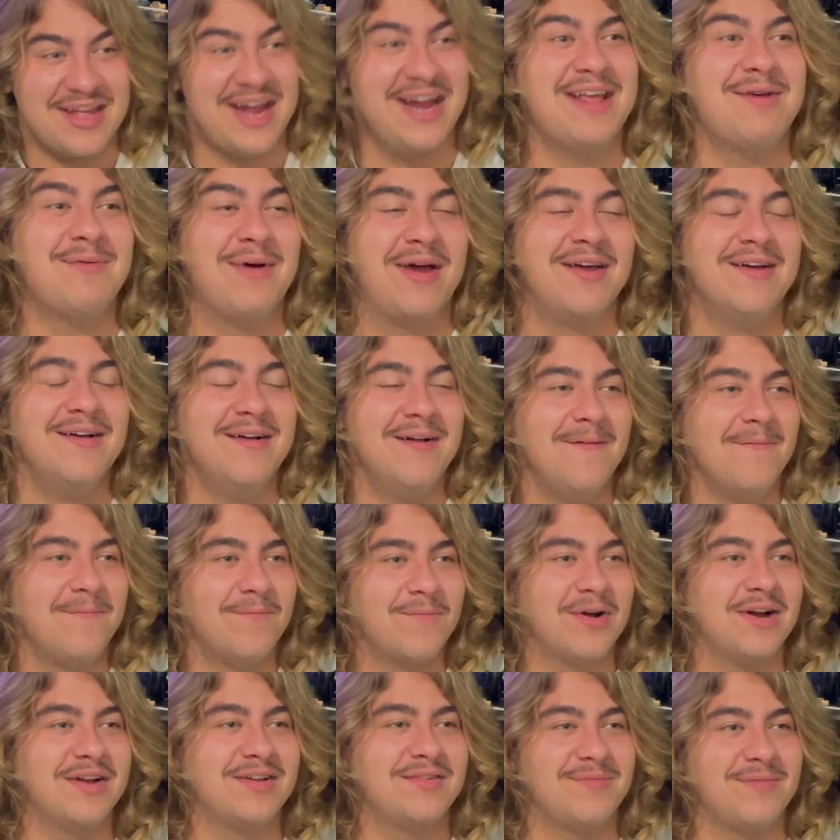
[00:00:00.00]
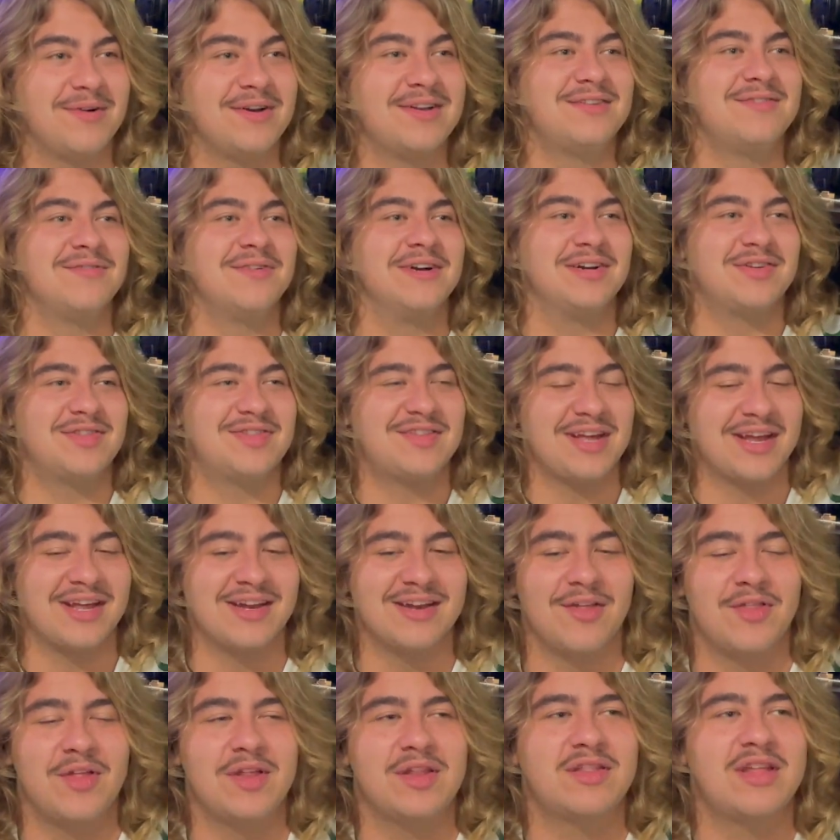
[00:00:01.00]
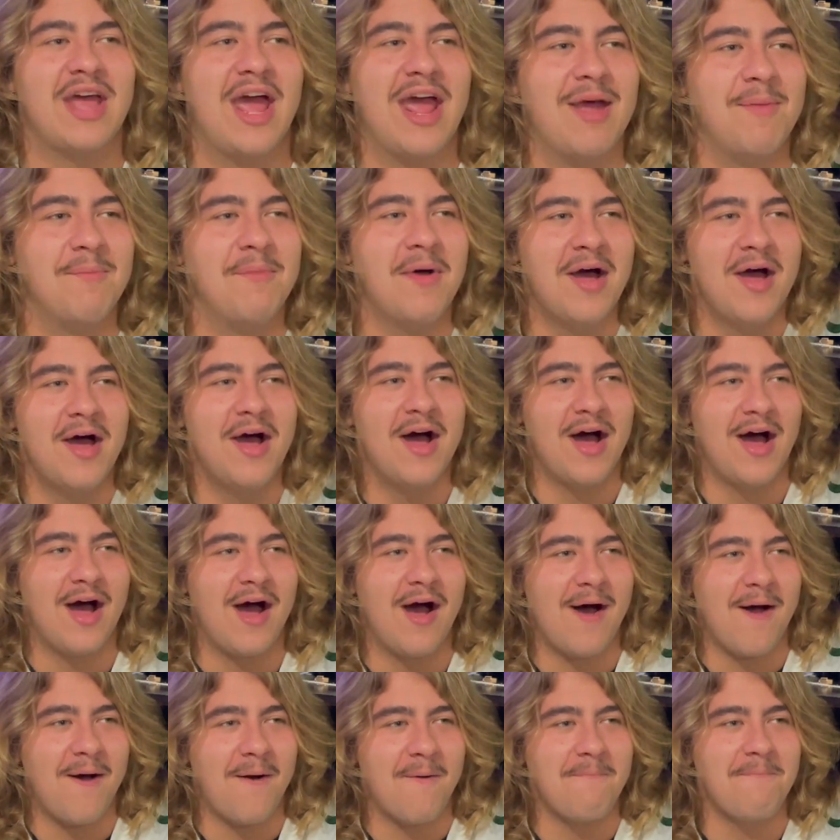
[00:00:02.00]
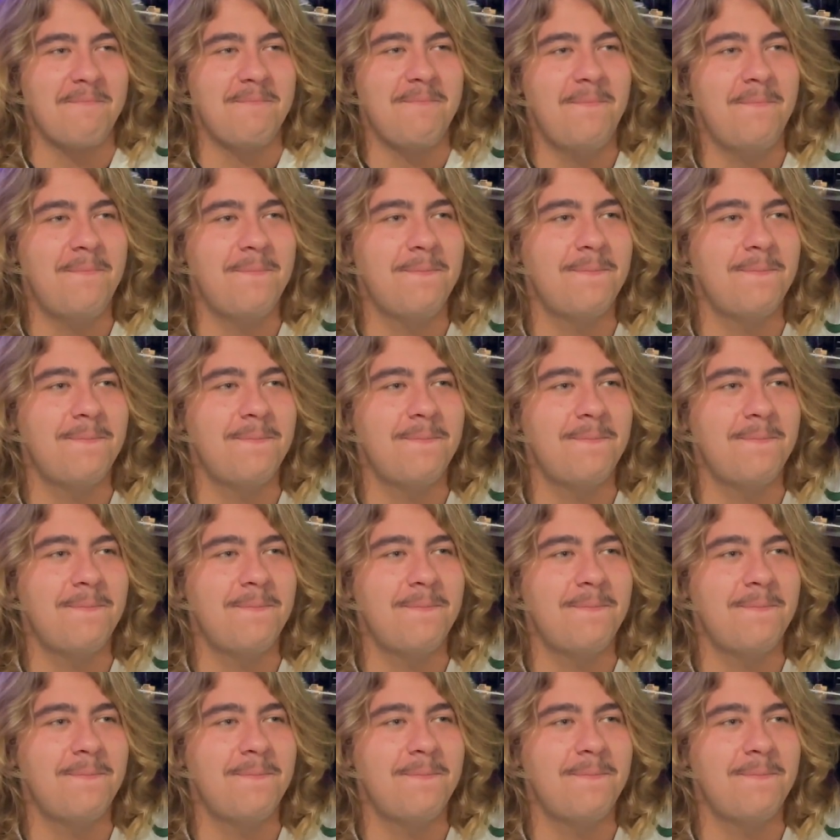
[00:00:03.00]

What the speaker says: Anyway, we're sticking to this game. Also,